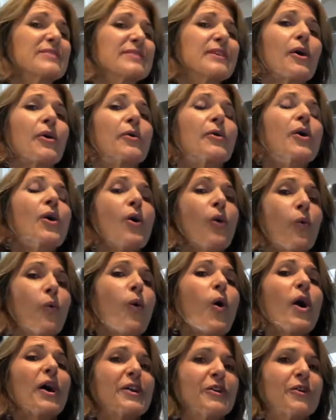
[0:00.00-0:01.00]
So
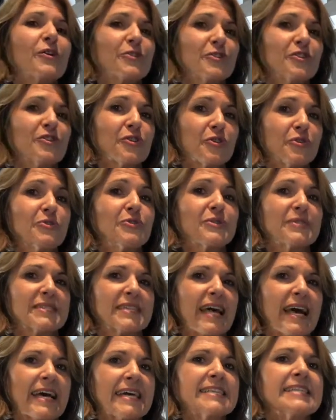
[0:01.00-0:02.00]
why not use
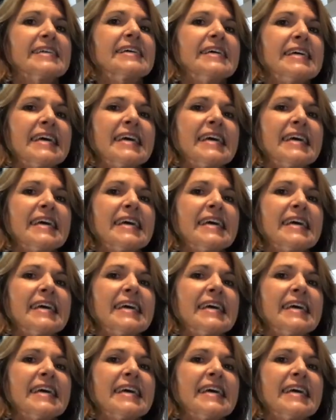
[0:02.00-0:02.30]
that